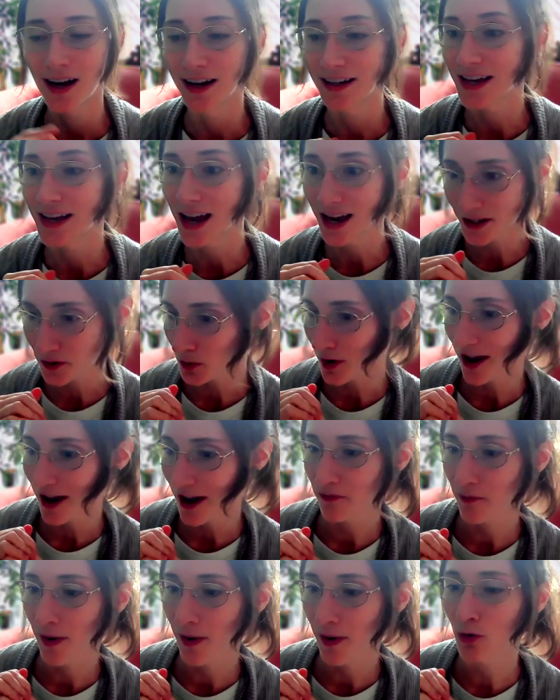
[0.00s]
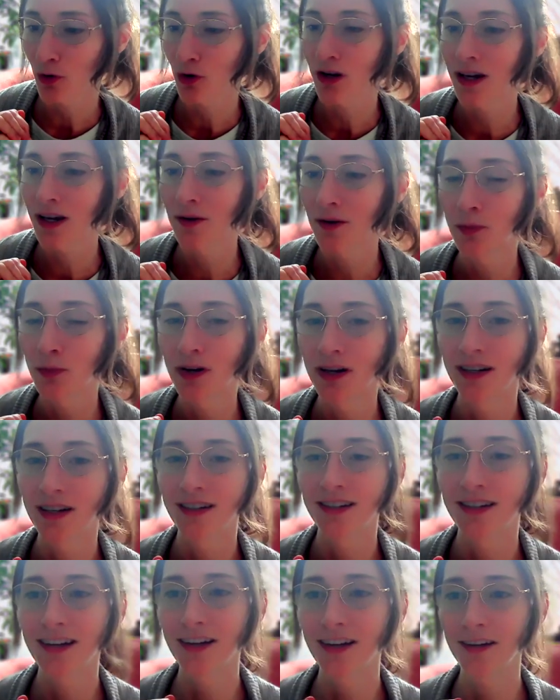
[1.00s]
Yes, we have memory,
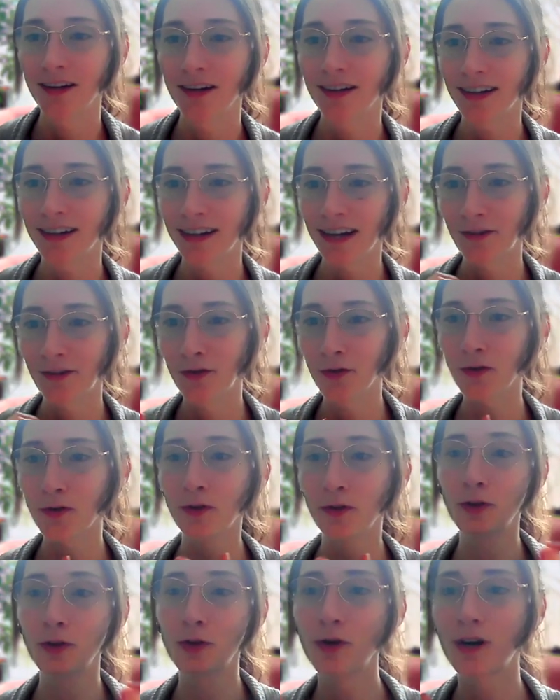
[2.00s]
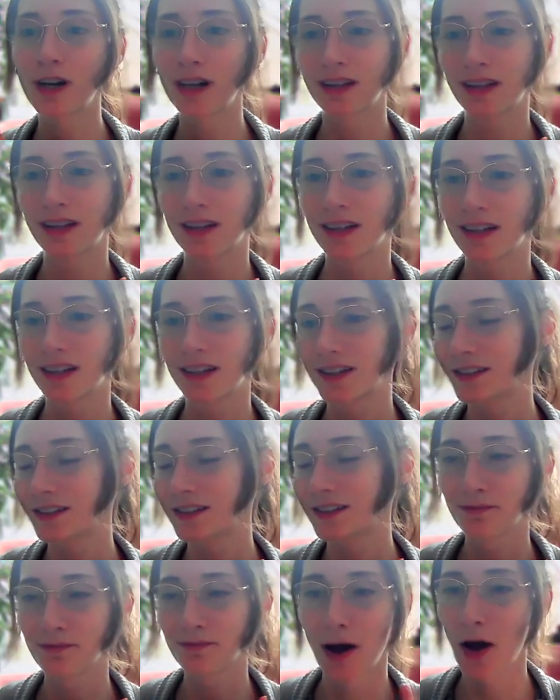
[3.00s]
but if you look at
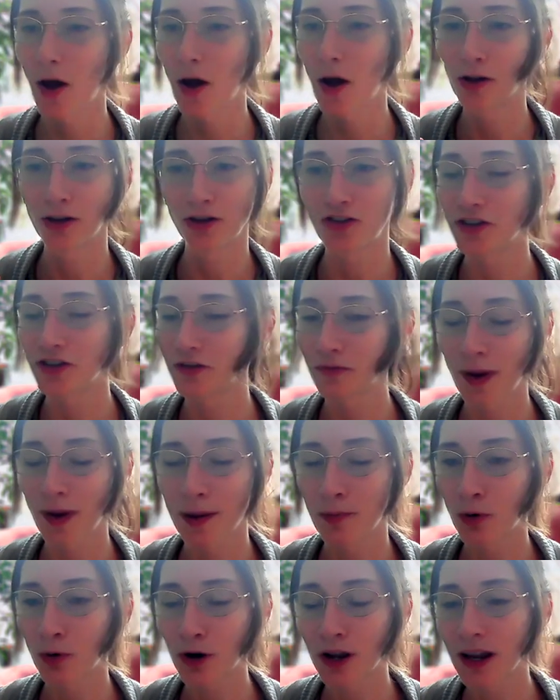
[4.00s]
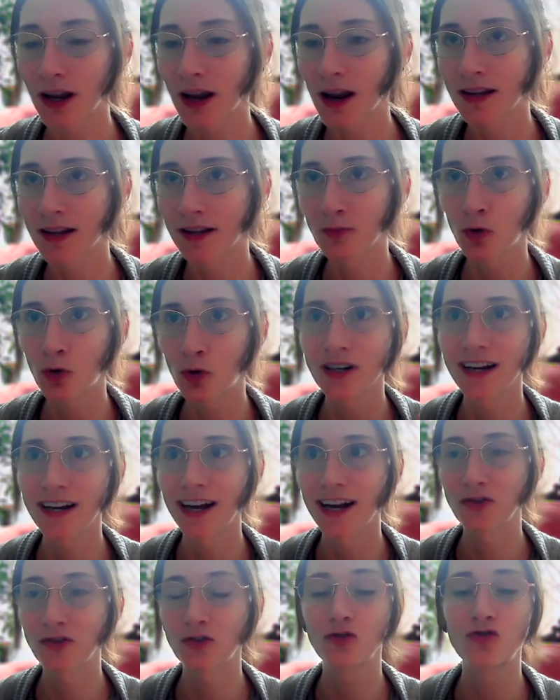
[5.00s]
the biology of memory, it's more
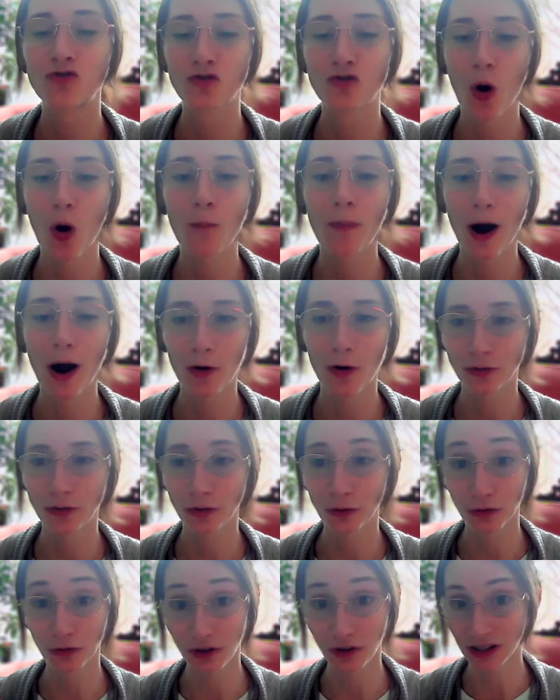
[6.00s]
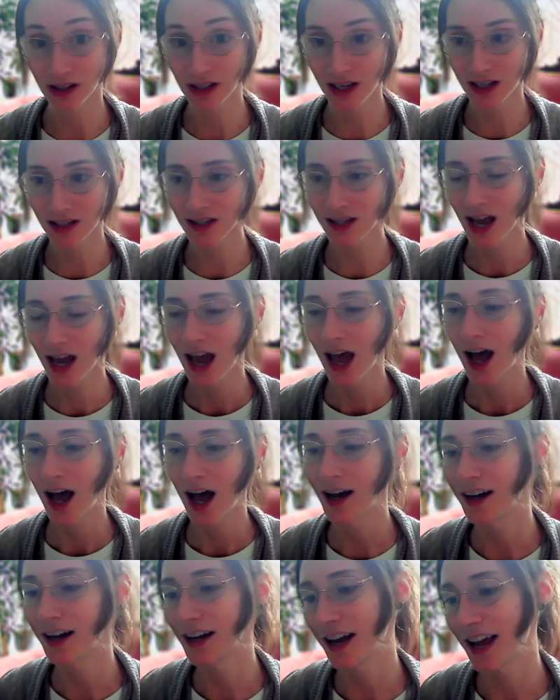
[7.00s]
attached to strong, powerful feelings,
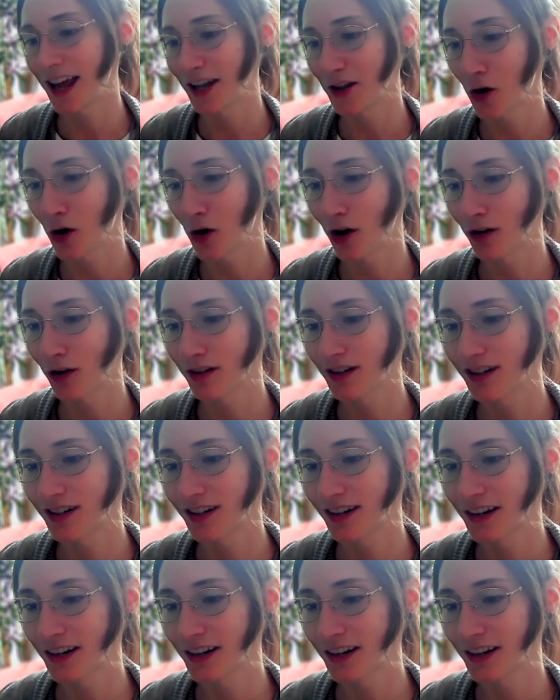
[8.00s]
and not